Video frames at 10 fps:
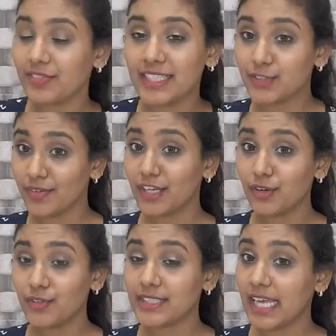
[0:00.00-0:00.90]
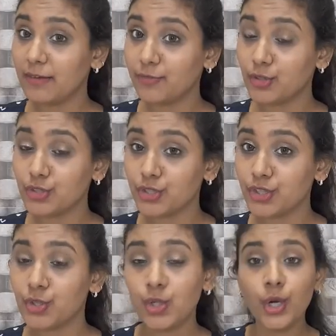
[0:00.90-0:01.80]
This video was helpful to
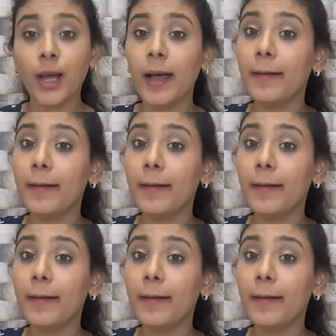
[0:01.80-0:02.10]
you.